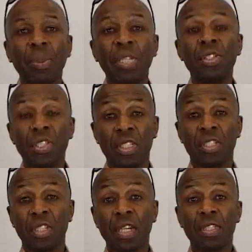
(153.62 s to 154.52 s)
been to this
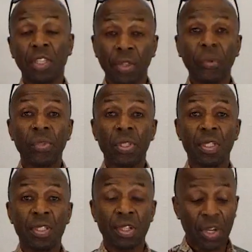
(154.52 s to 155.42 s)
site and looked at this
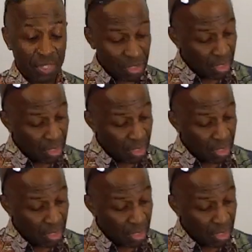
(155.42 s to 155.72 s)
site.